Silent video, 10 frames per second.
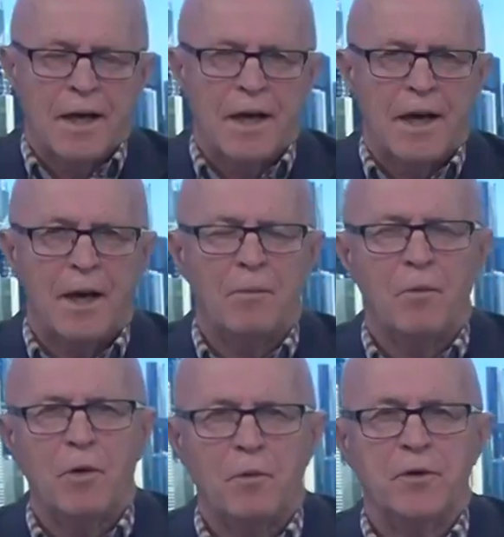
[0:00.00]

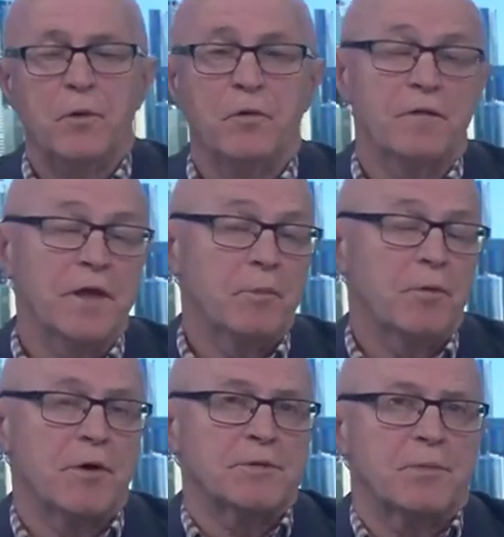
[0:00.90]
What we do with the
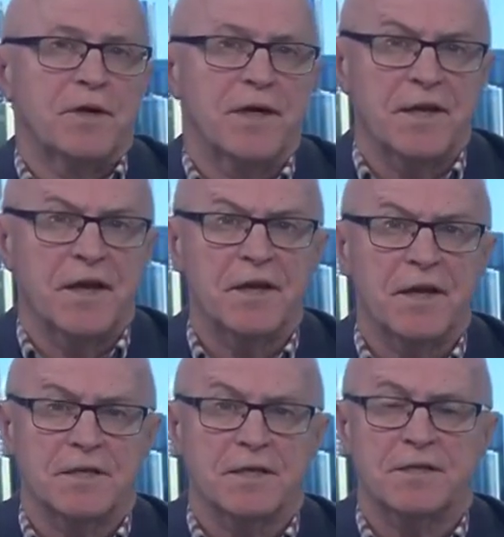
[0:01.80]
Price Predictor
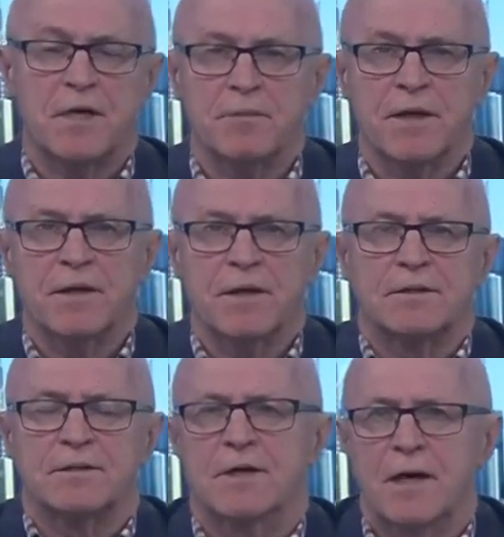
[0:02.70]
Index is something
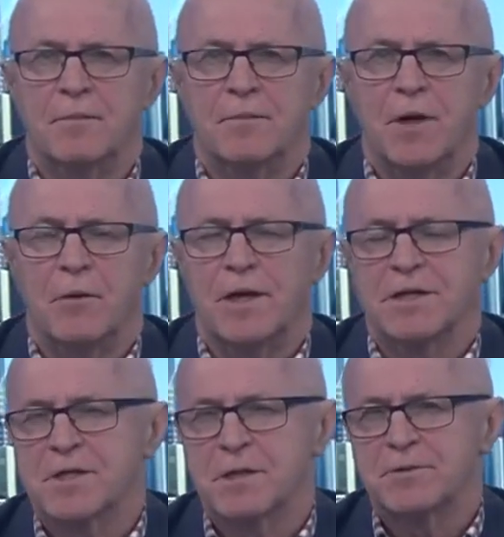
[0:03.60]
that no one
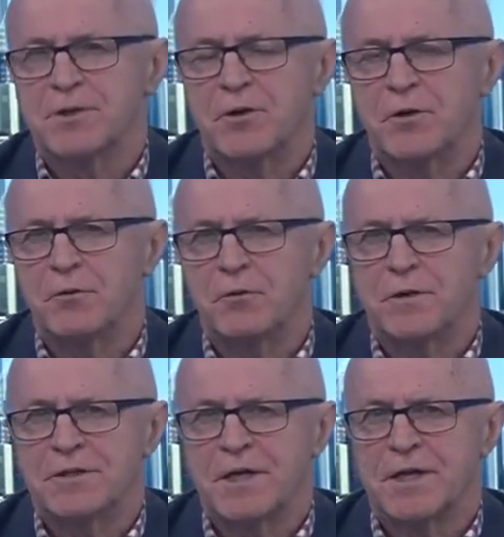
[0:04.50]
else seems to do in
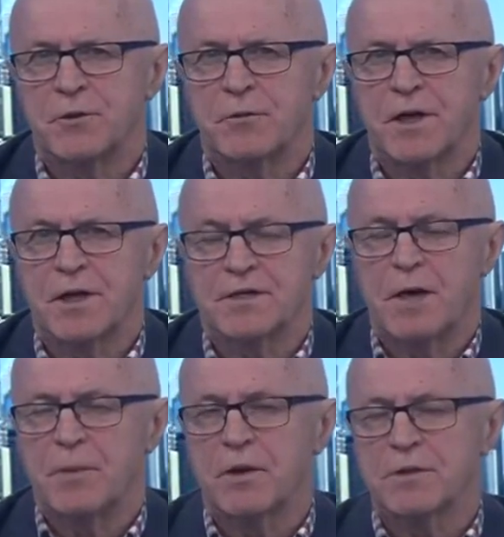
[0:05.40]
residential real
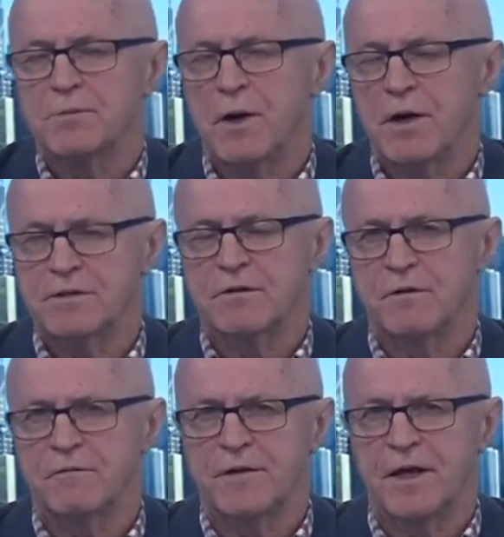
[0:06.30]
estate, because most
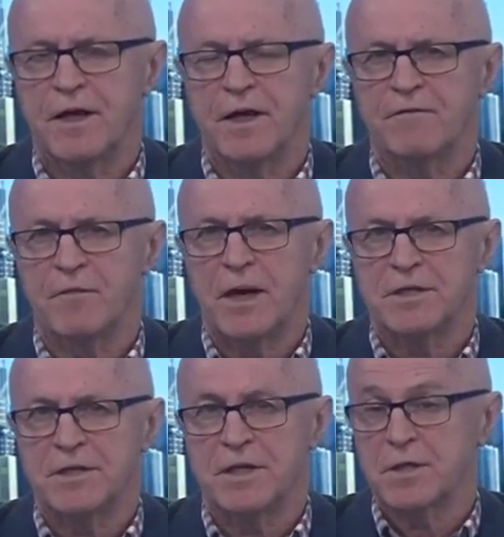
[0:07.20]
of the
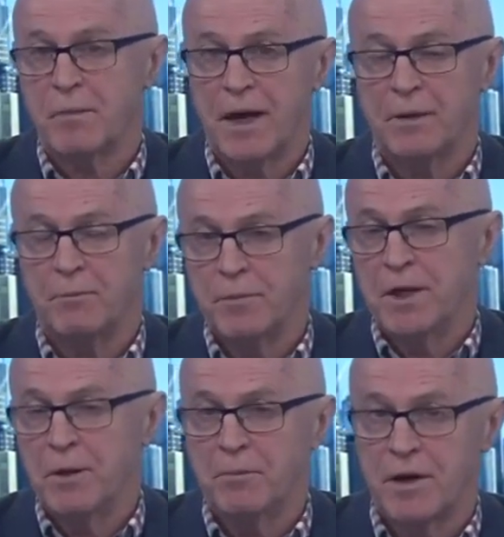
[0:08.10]
information is about
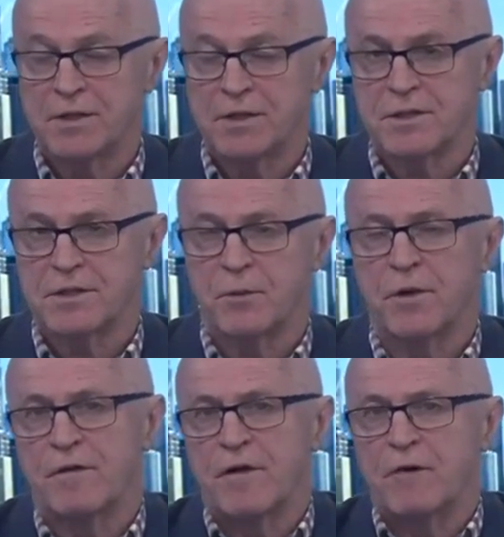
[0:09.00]
median prices and
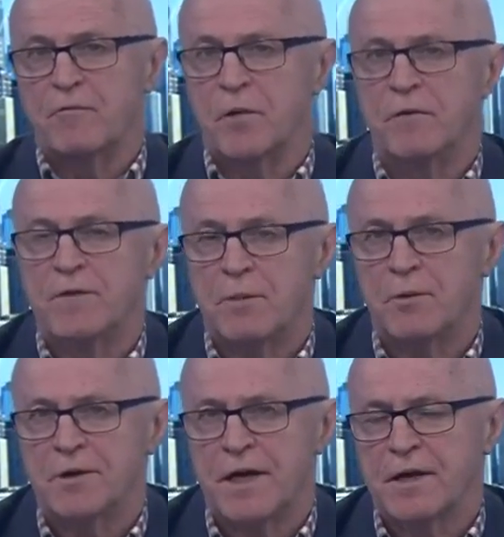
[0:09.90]
whether they've moved up
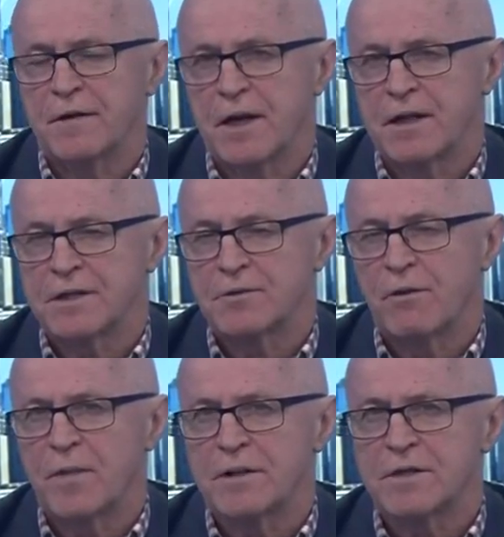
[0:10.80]
or down in the last
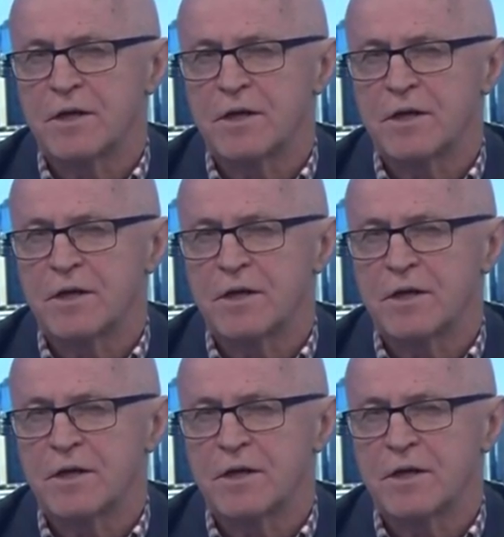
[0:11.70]
12 months.